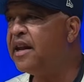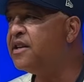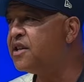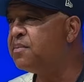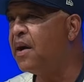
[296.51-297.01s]
it
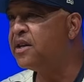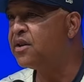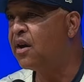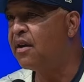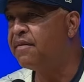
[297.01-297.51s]
just makes
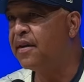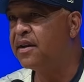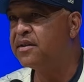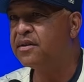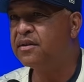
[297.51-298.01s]
our
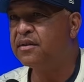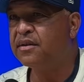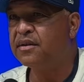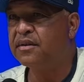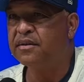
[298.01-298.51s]
offense,
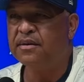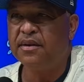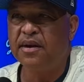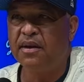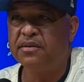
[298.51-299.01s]

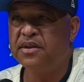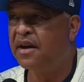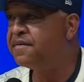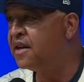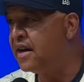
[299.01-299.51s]
tough to